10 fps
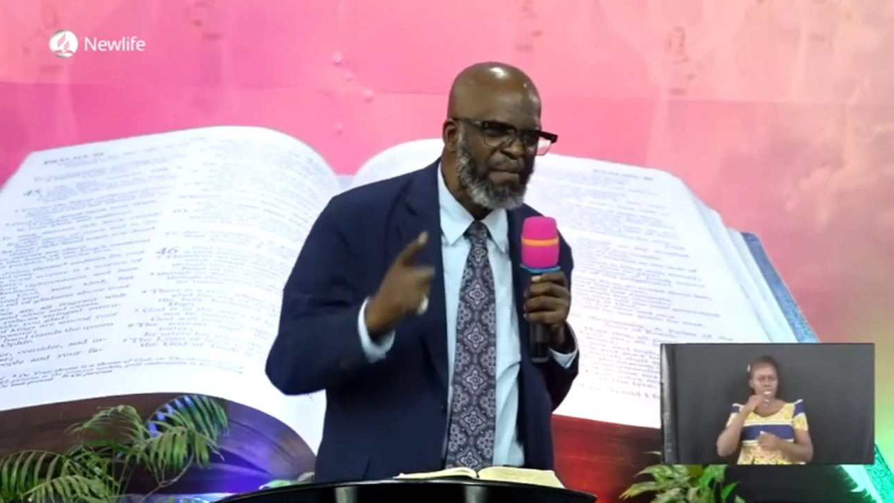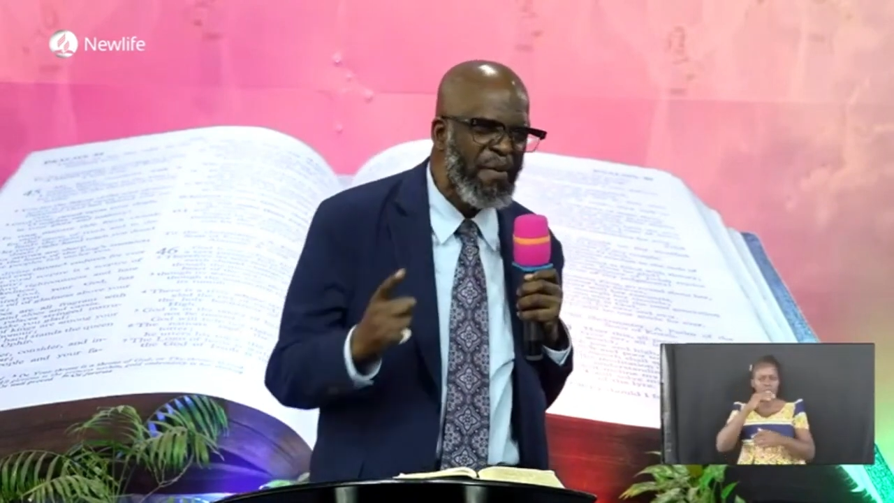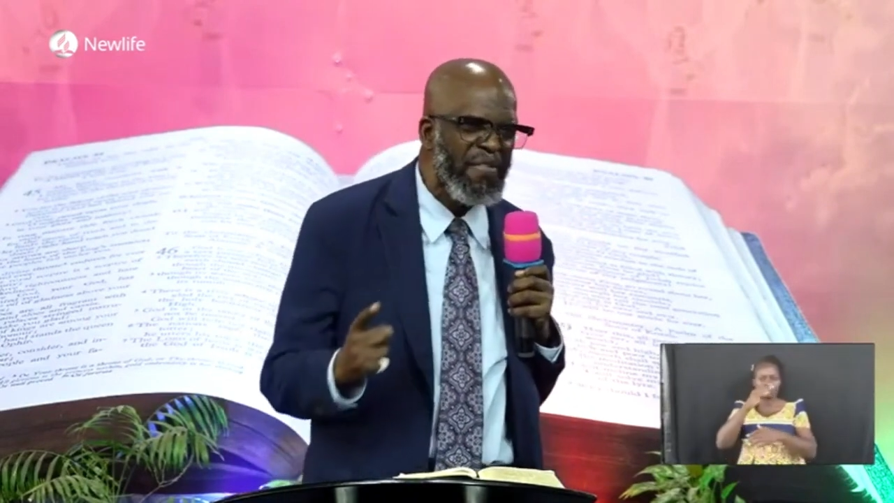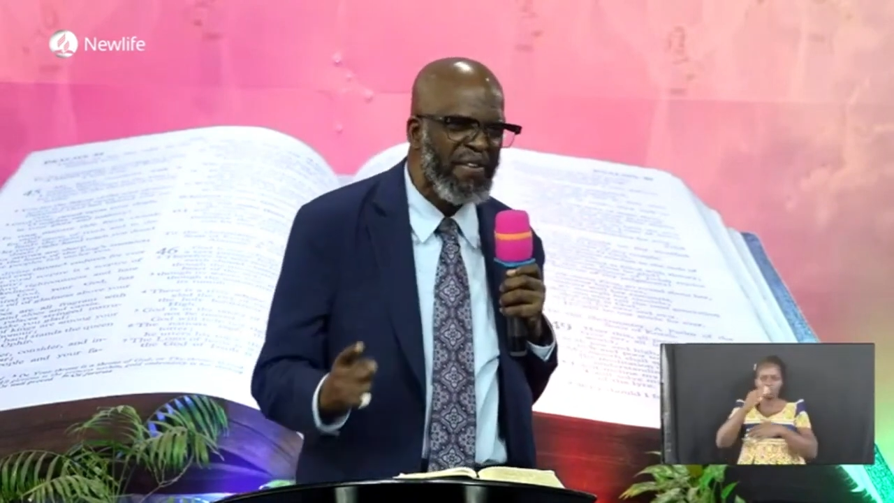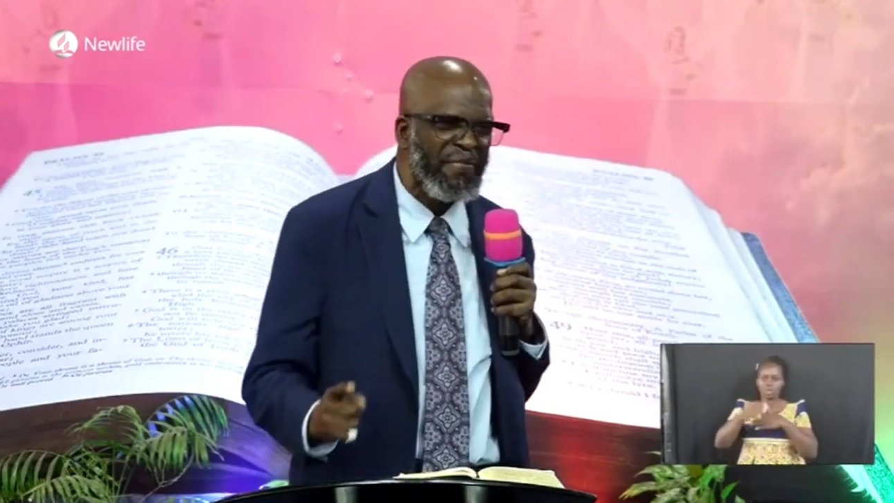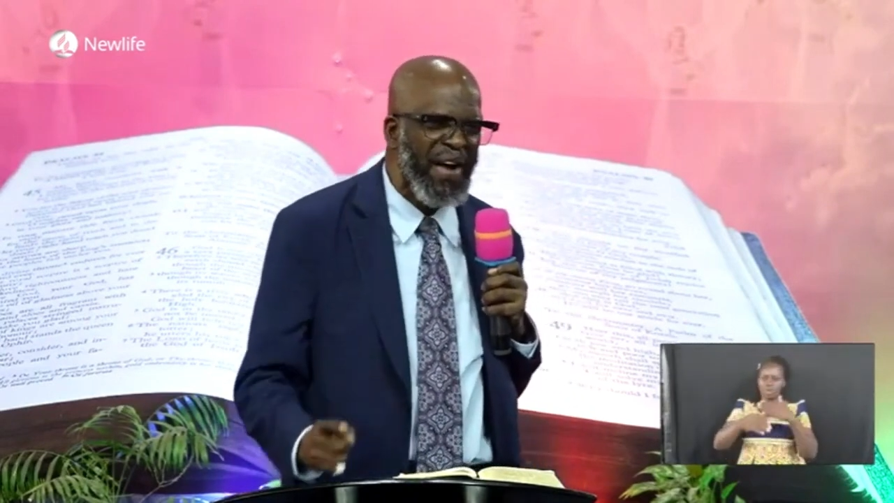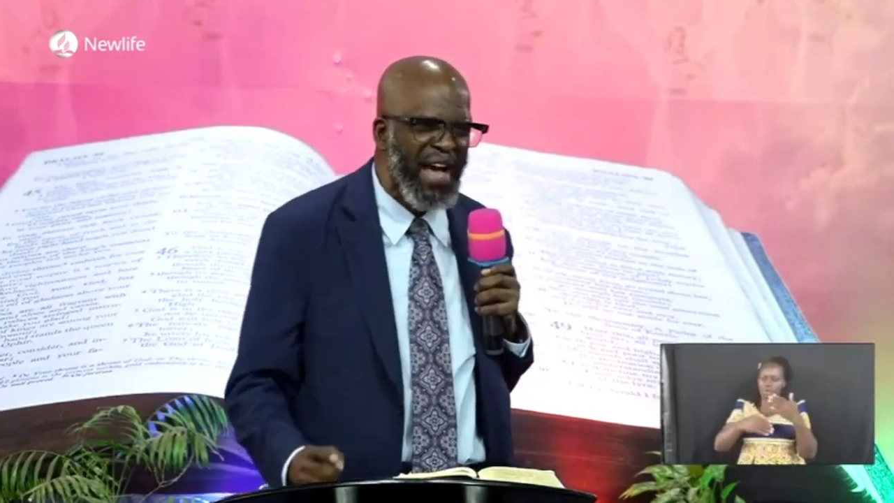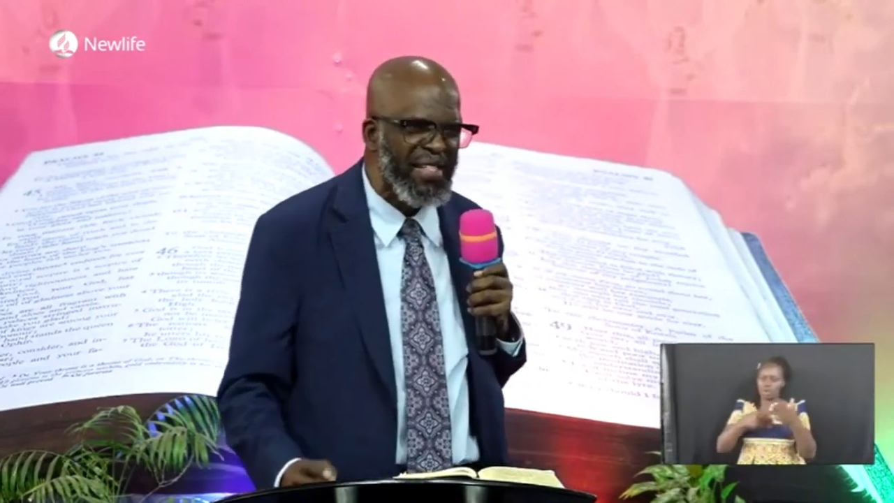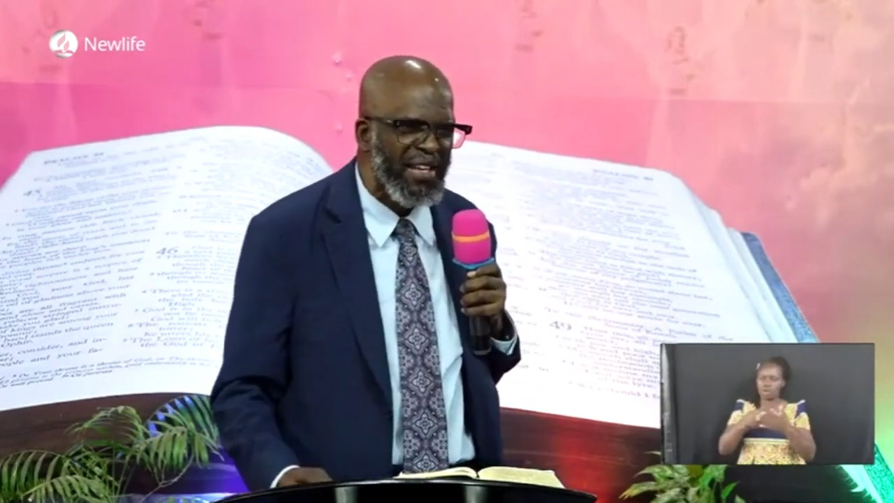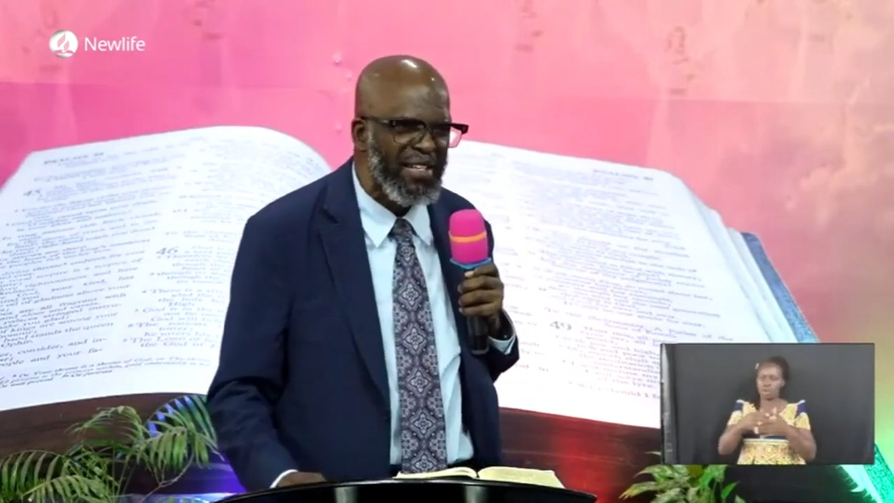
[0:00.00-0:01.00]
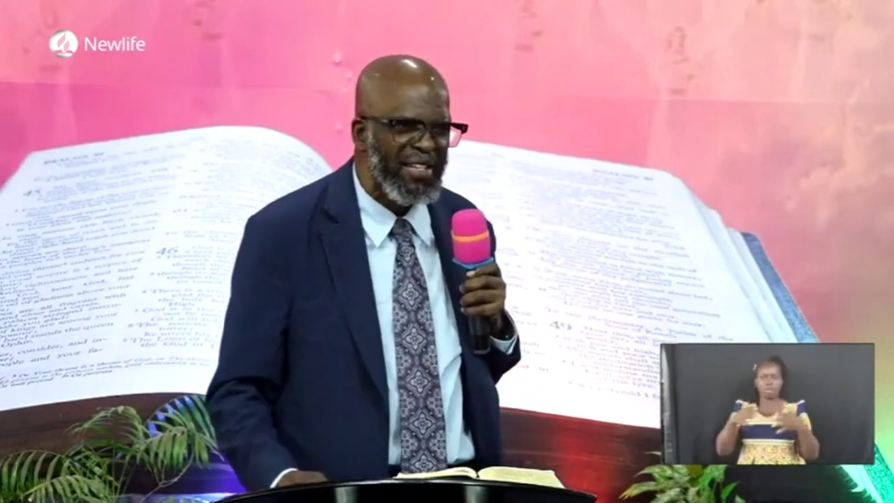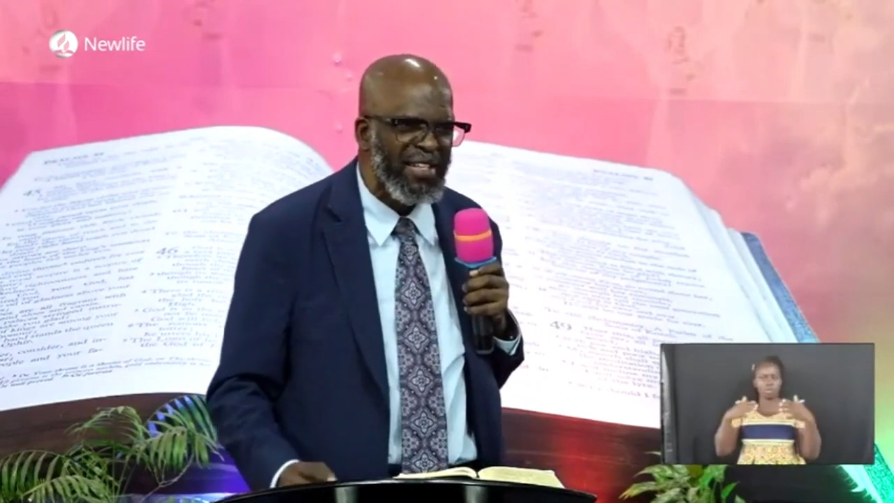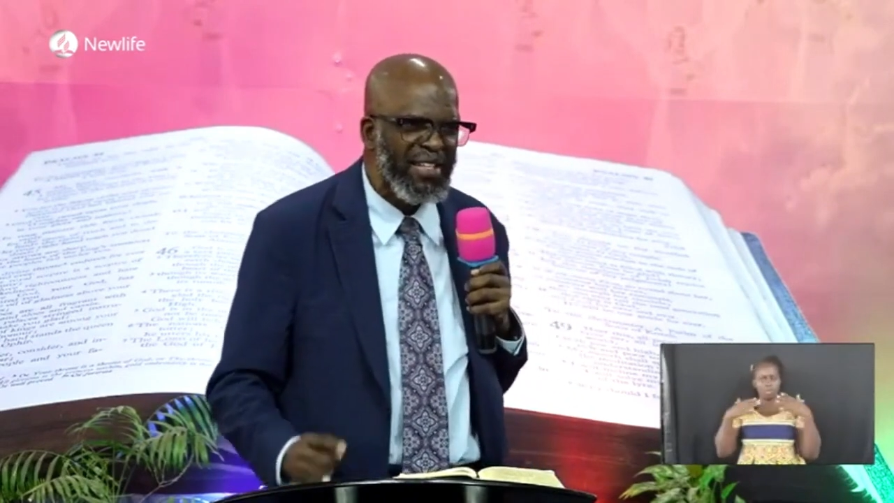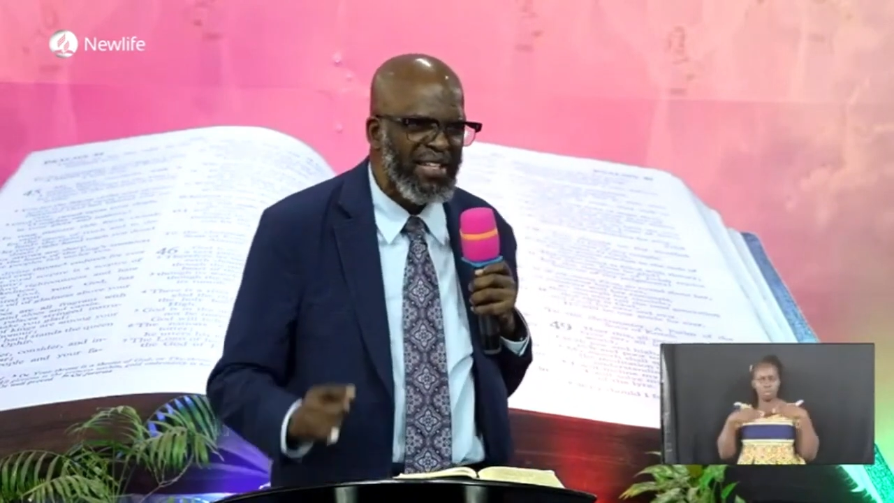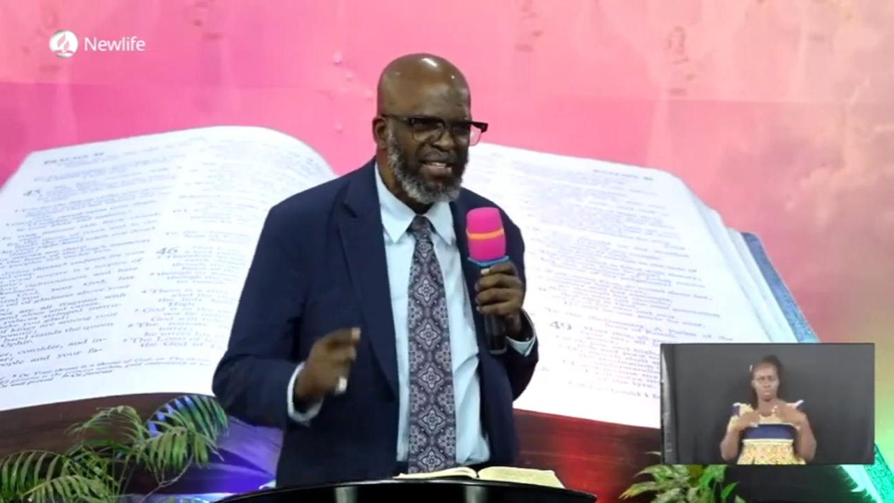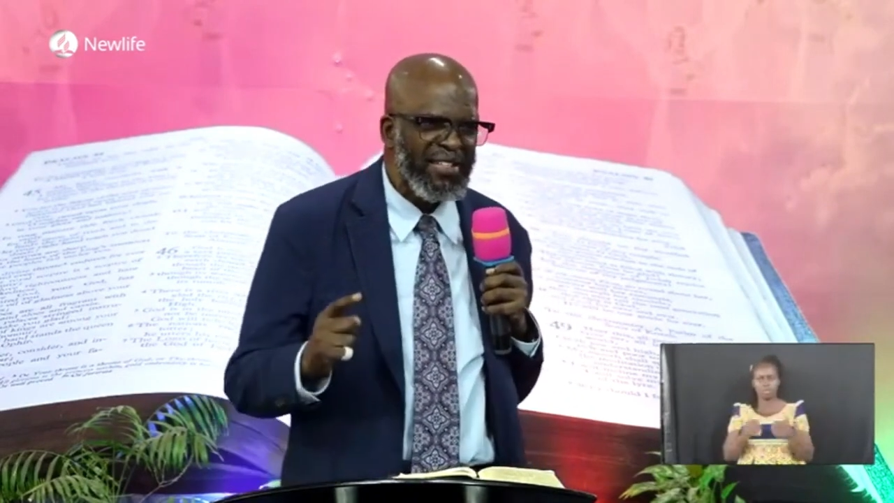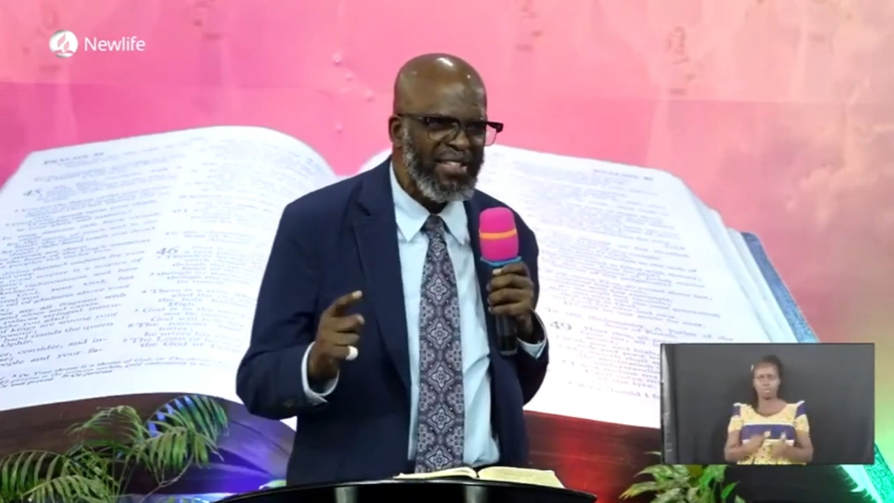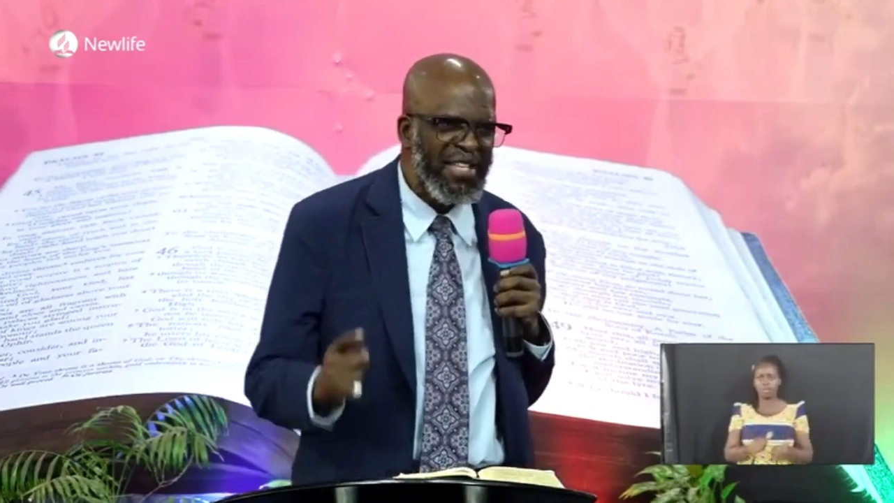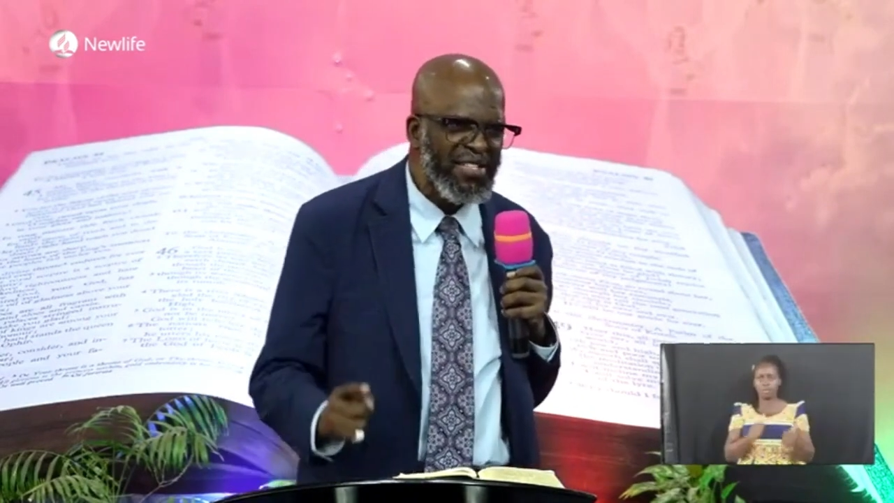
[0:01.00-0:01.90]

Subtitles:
of the Father, the